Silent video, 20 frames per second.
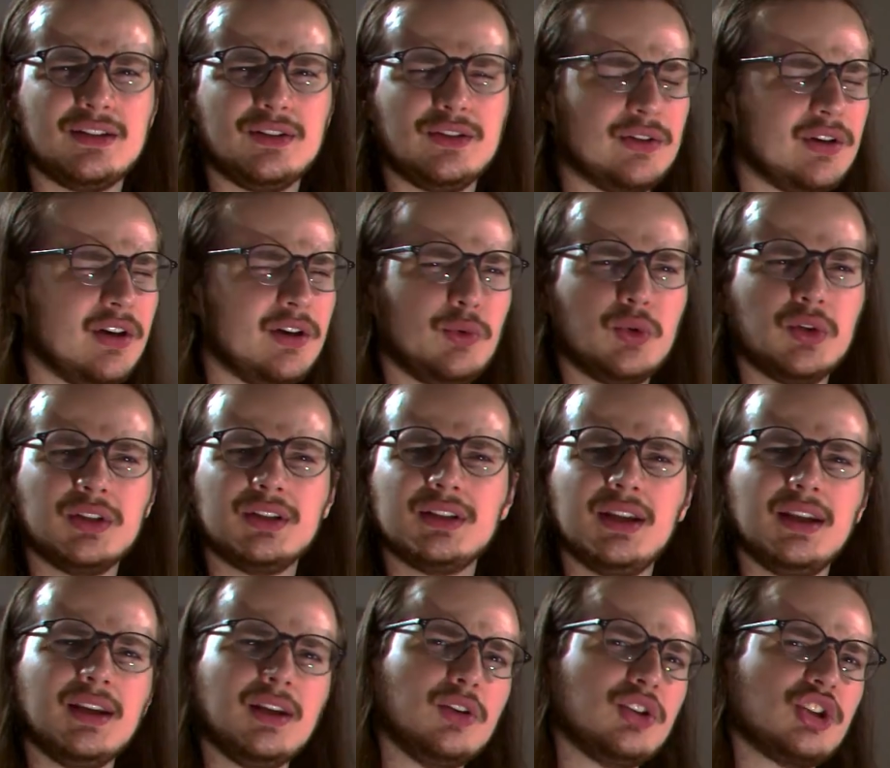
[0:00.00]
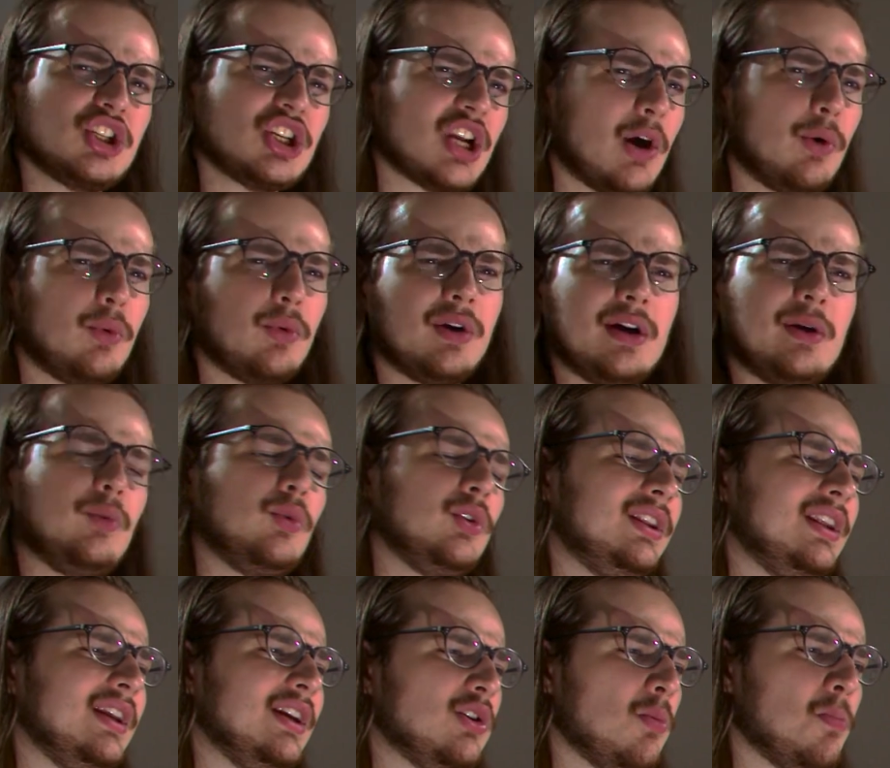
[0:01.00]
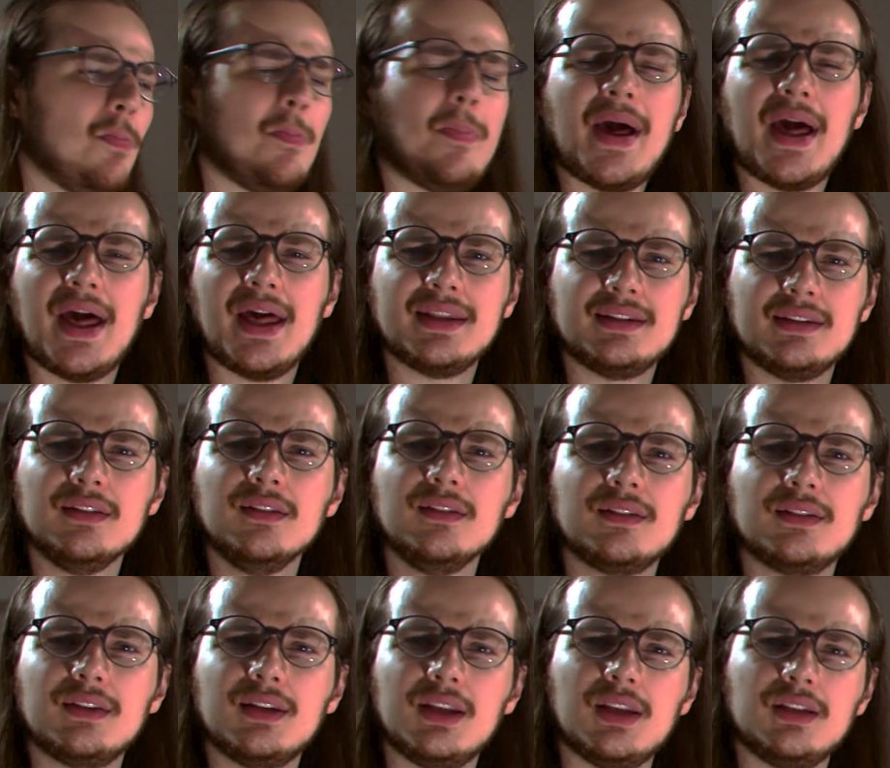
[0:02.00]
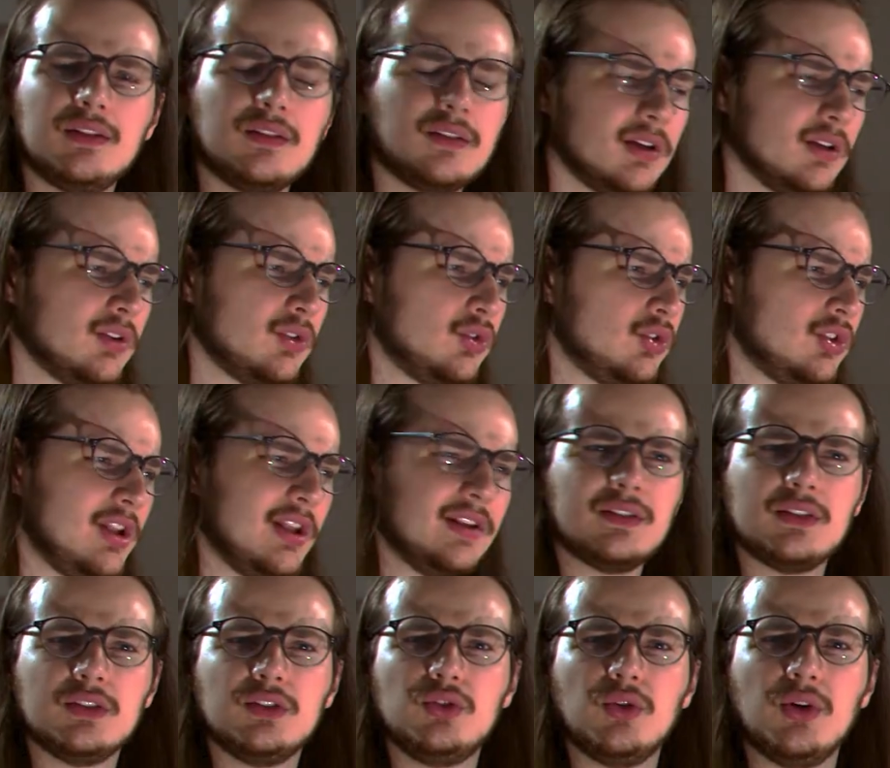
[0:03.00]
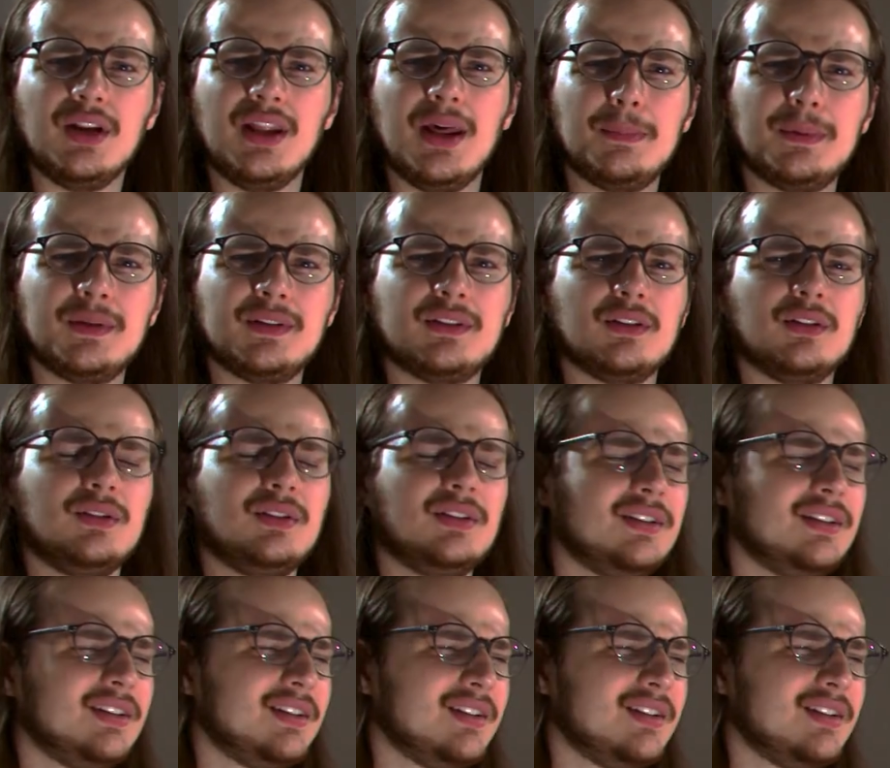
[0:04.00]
I wouldn't take a shower, I would take a bath instead so I could listen to an episode.